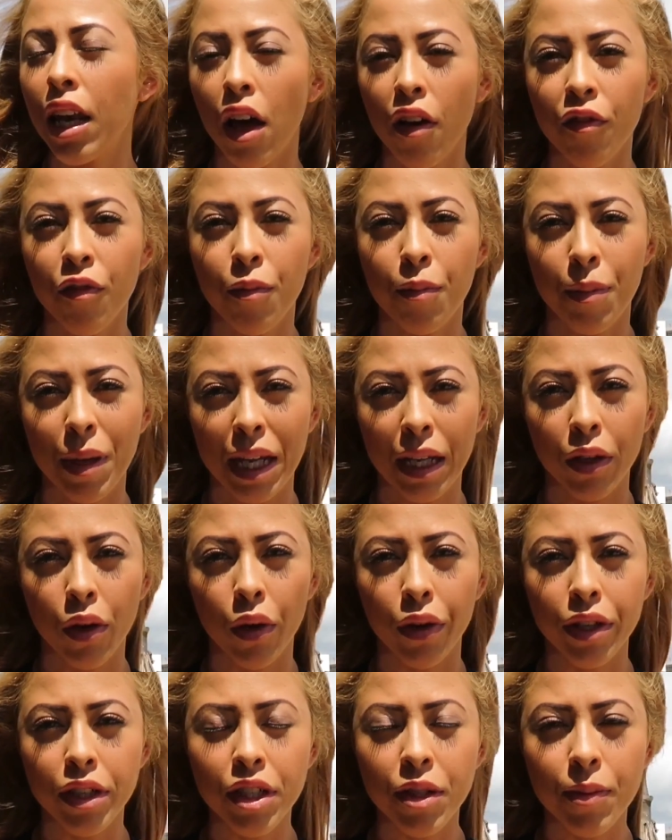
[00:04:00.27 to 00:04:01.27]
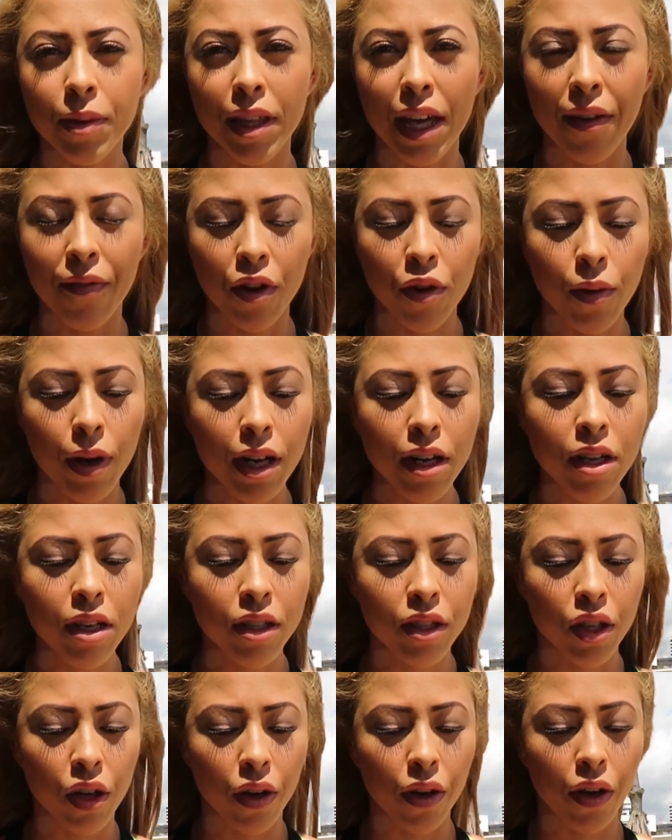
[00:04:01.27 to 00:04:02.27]
love being honest with
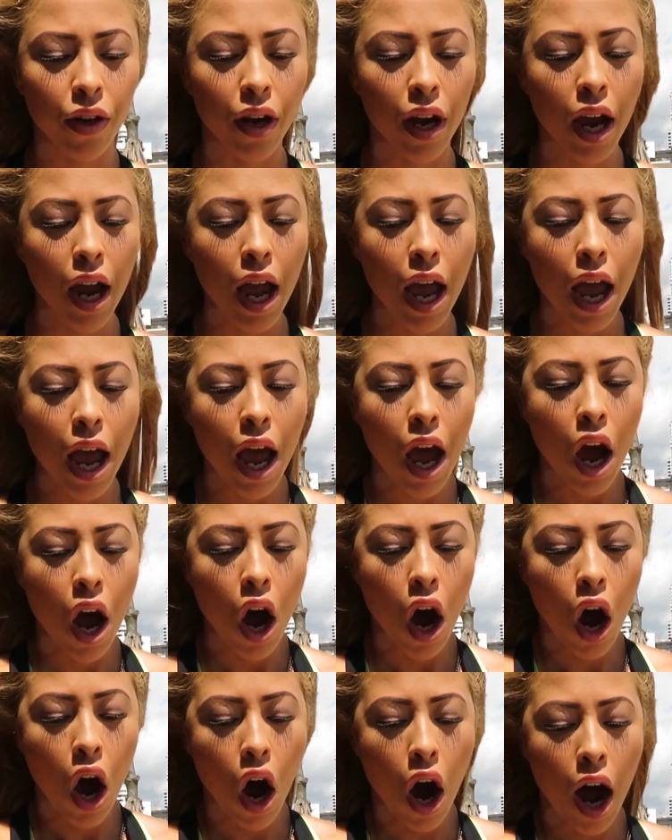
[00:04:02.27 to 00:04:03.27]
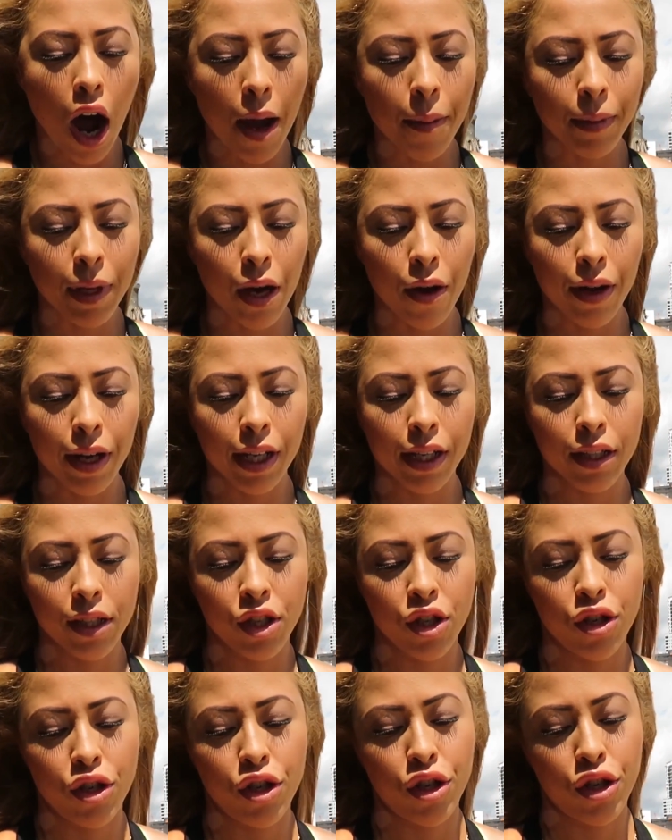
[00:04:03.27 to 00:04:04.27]
everyone, so I'm
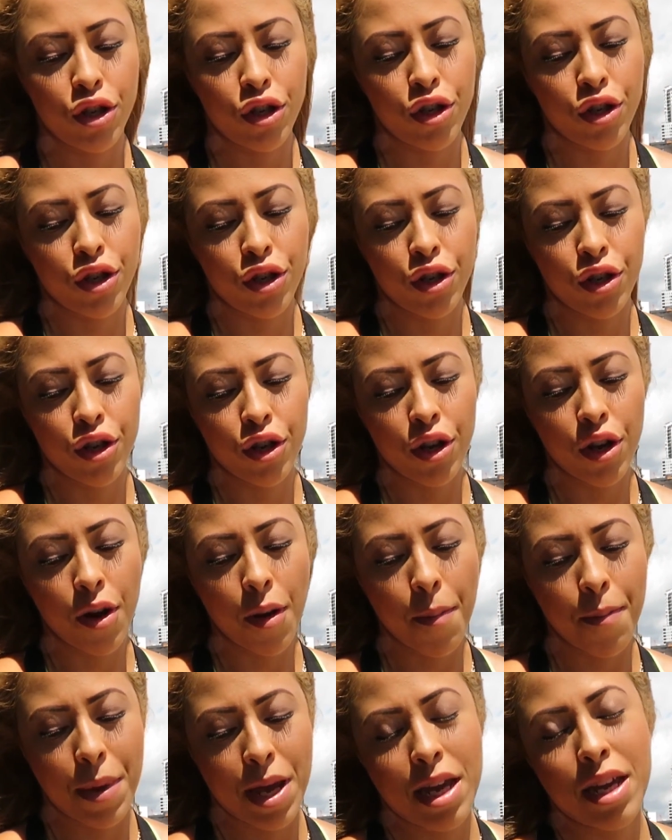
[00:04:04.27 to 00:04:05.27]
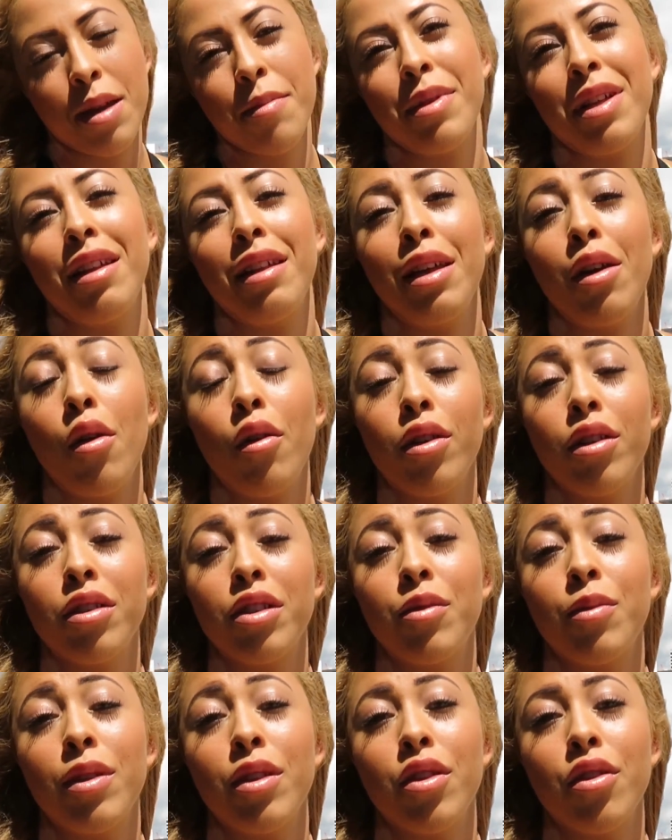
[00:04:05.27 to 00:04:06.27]
going to be completely
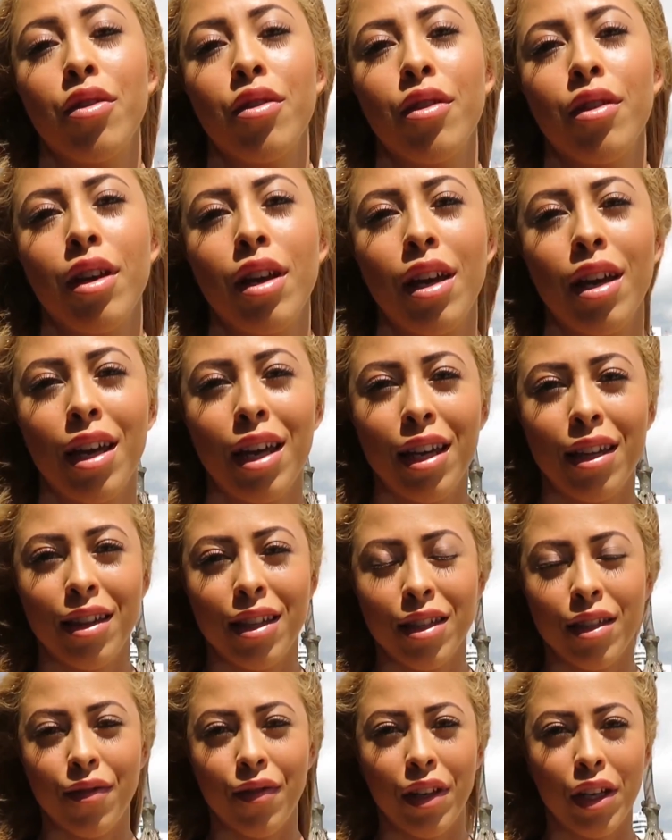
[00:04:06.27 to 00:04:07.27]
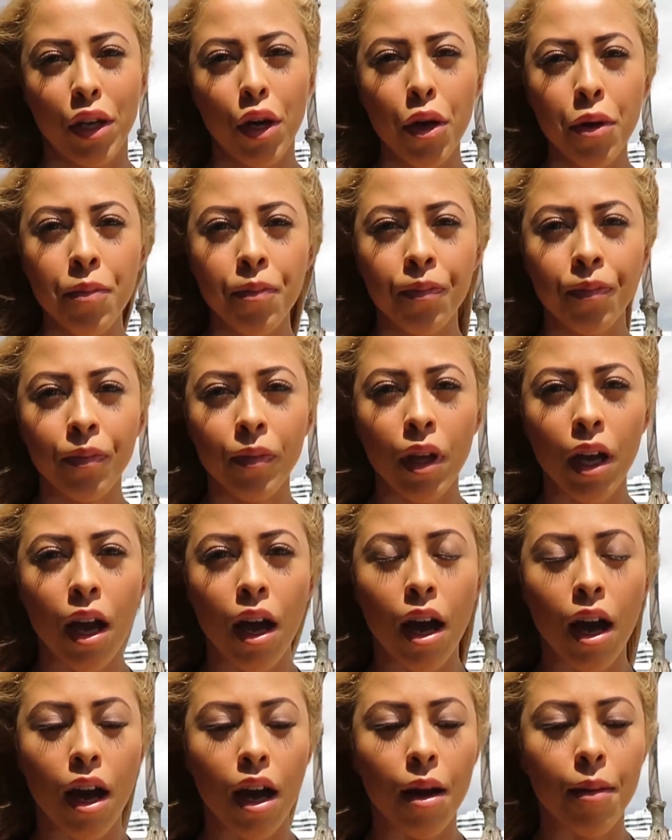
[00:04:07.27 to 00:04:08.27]
honest with you in this video.
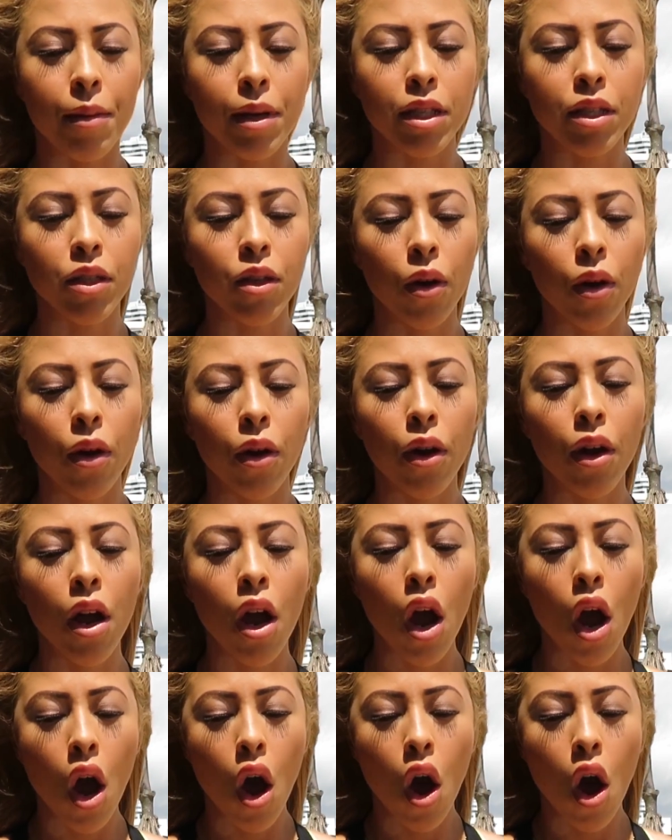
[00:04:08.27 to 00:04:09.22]
So